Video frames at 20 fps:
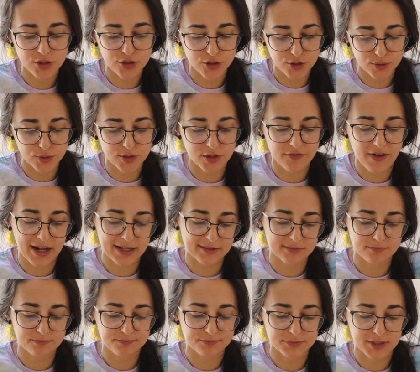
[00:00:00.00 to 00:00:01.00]
due to the
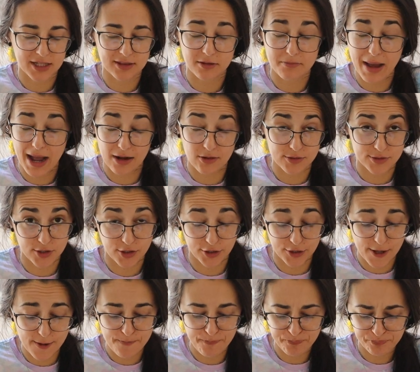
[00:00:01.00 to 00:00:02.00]
fact that the macros are
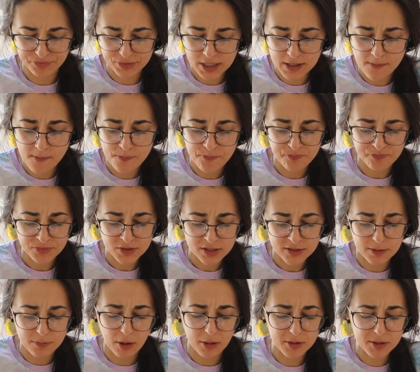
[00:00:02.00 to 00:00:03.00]
good.
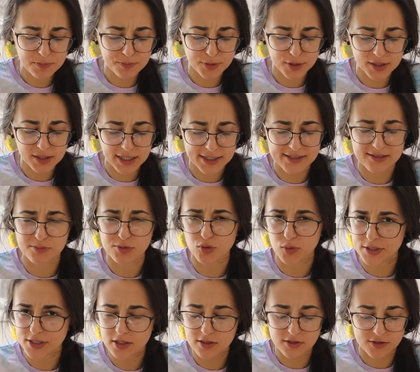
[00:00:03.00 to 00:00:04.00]
They probably put like some
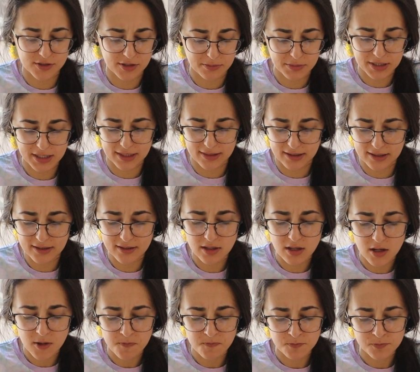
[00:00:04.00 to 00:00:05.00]
soy sauce or something, I think,
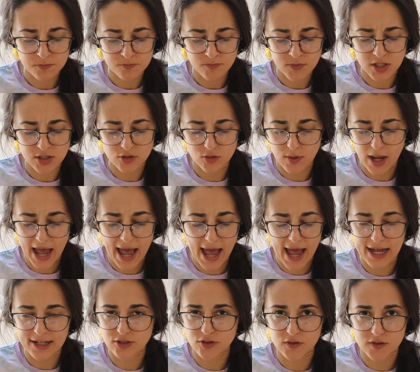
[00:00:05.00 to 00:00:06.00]
to
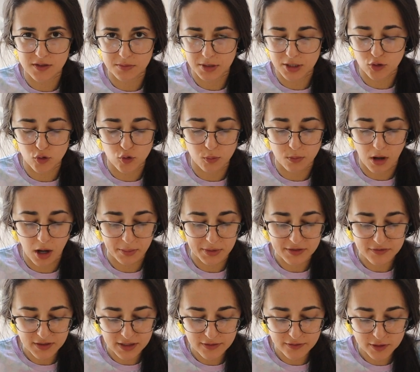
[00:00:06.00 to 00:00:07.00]
add to some like
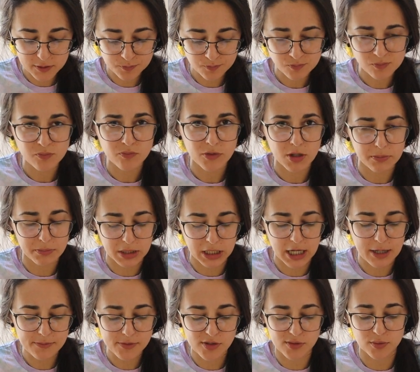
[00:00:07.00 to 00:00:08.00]
umami flavor, but it
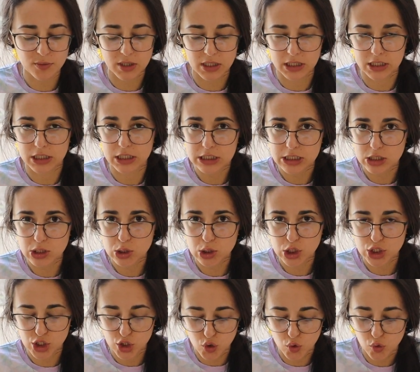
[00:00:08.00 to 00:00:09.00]
comes through a little
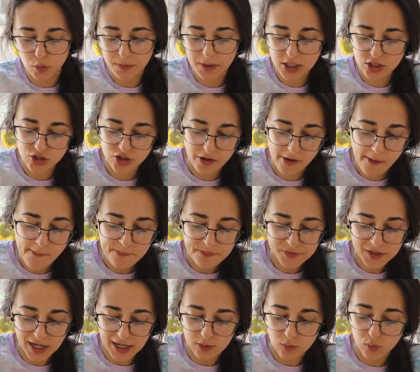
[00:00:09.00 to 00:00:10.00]
too much.
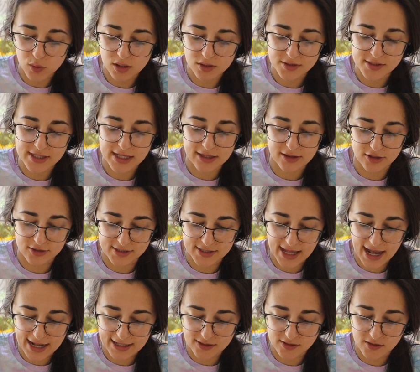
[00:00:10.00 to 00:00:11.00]
I will say there's
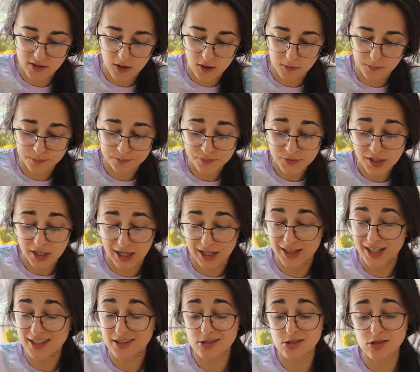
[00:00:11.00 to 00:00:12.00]
that. So I
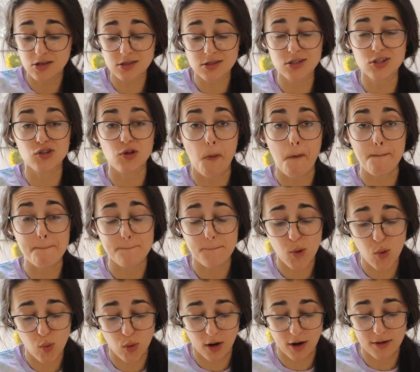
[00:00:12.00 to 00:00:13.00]
like the sausage
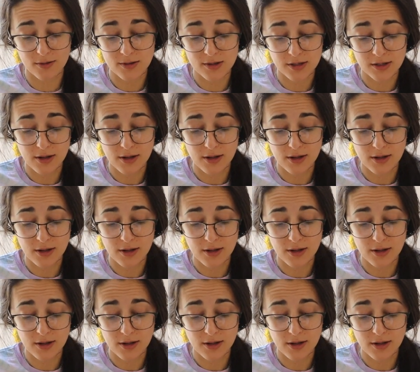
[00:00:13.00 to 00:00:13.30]
more,